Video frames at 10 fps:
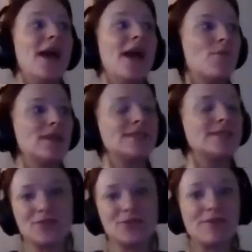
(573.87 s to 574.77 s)
And one is
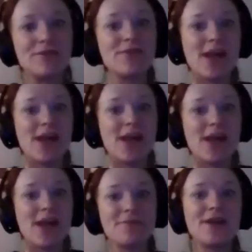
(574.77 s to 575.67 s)
the tree of
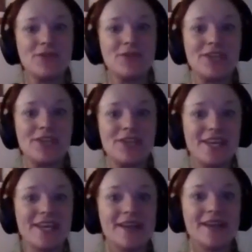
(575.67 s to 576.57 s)
life and
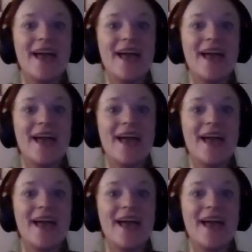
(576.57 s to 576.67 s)
unity.